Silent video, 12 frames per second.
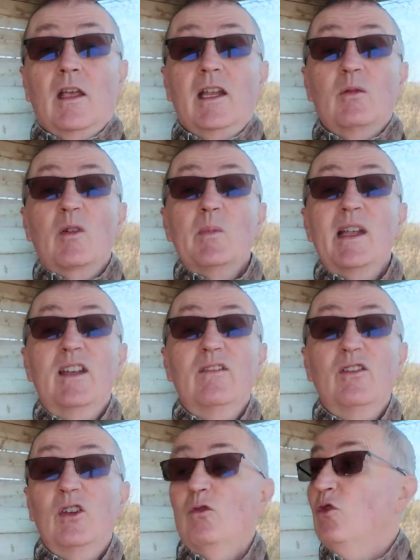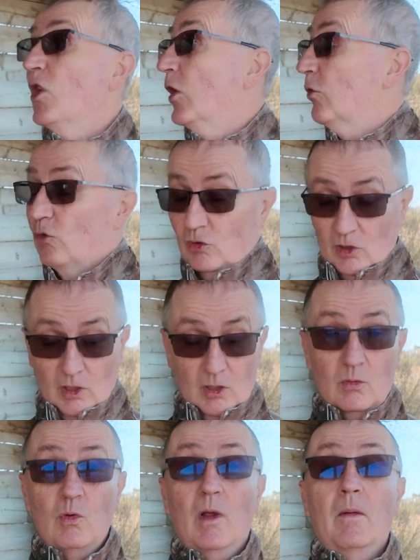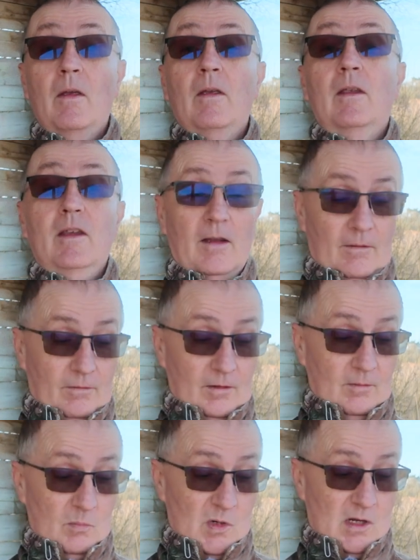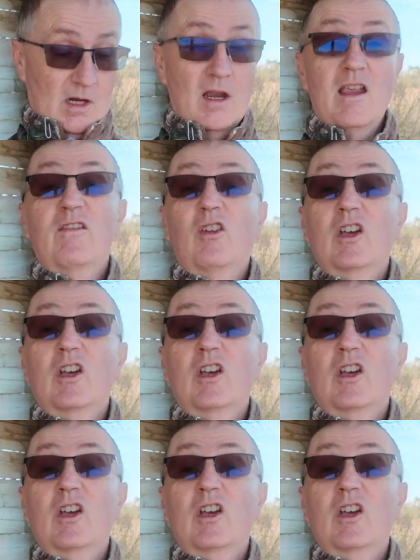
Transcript: Anyway, I've made a few notes, so yeah, forgive me if I